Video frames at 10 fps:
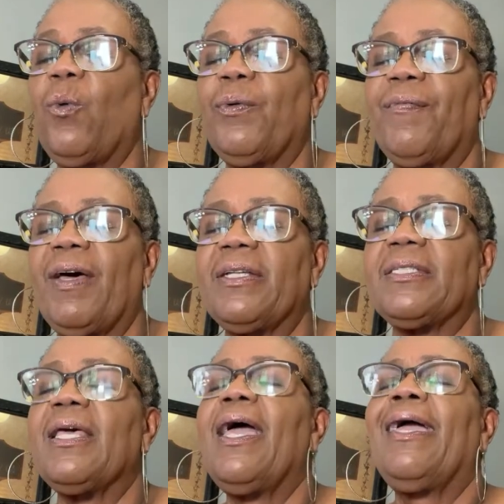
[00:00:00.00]
with us,
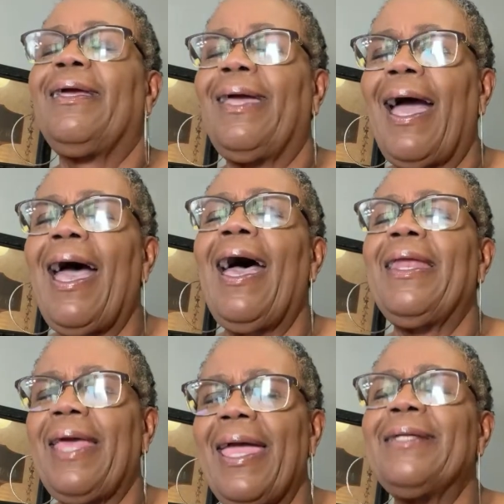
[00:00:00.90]
guide
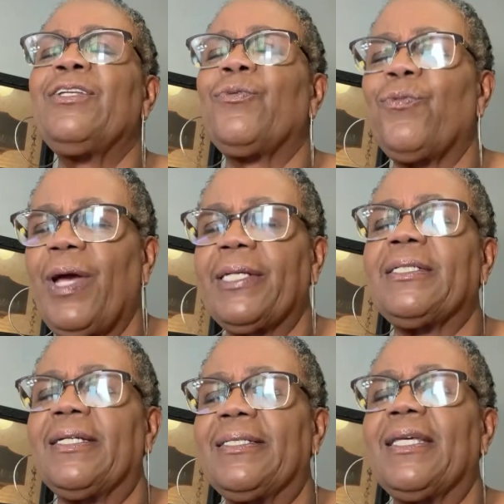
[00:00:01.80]
and direct
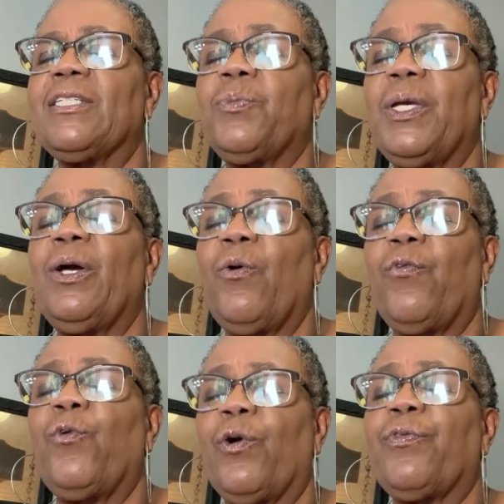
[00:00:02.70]
us as we go
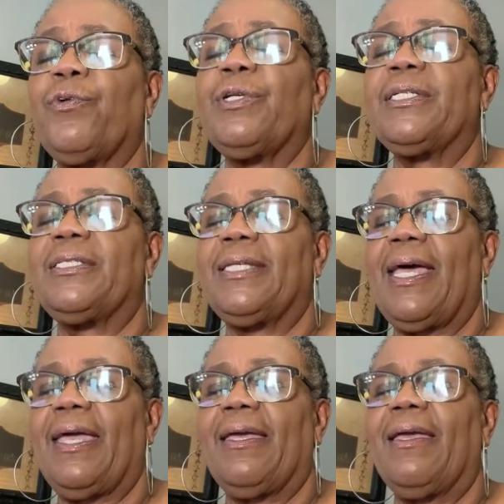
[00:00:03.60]
forth through this
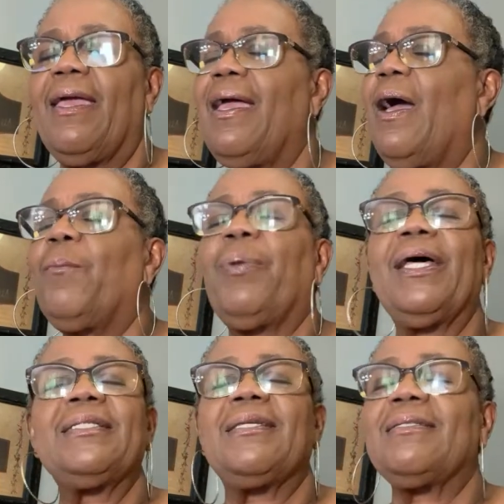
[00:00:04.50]
day.
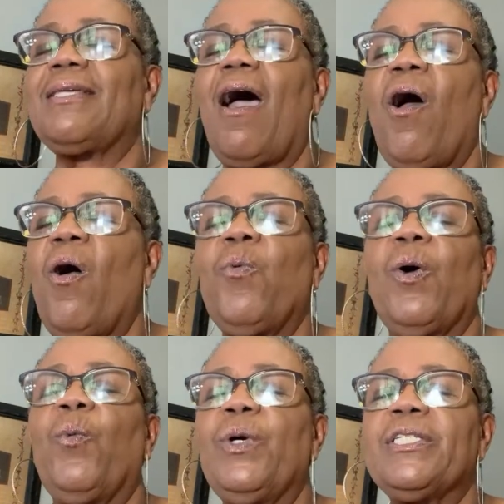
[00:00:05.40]
Bless us all
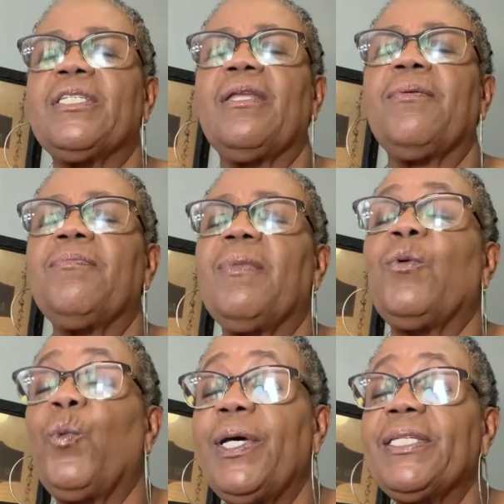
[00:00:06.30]
with wisdom,
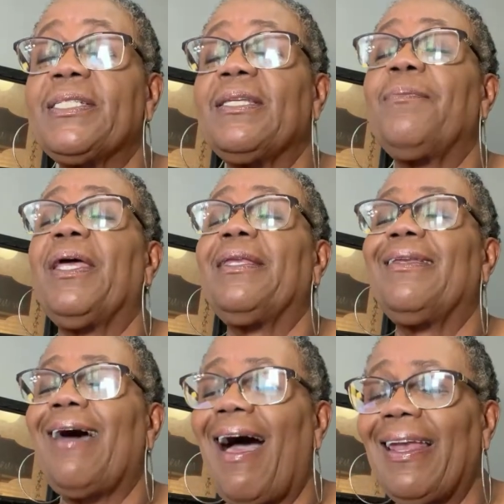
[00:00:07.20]
wisdom and
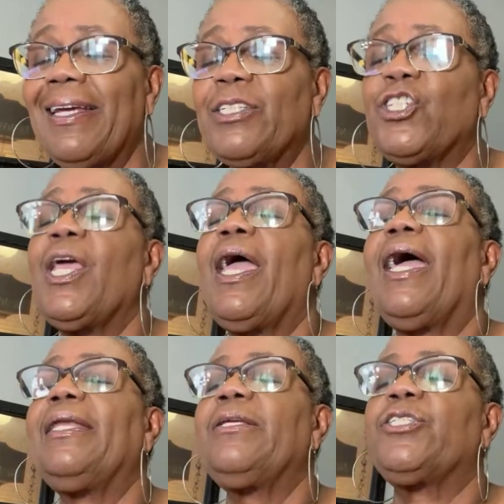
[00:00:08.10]
knowledge
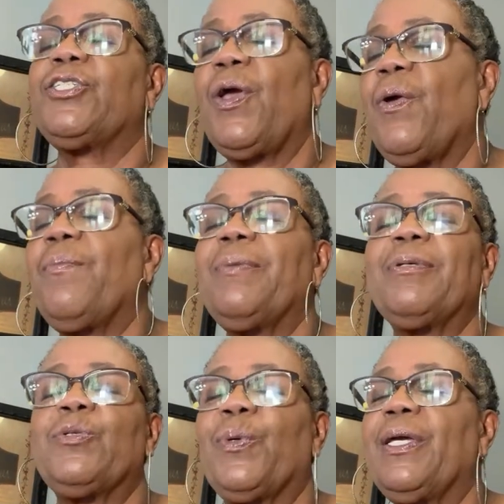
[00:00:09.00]
and discernment
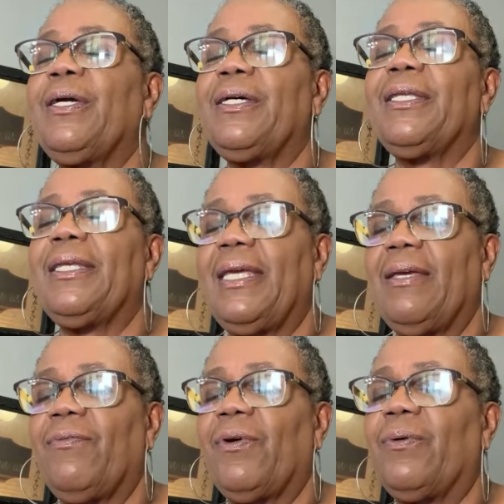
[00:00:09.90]
between good and
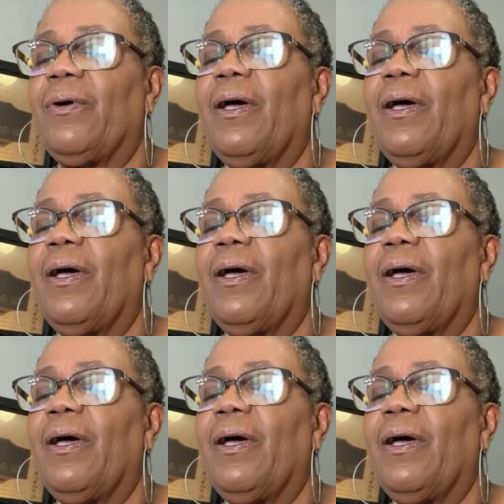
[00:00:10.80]
evil.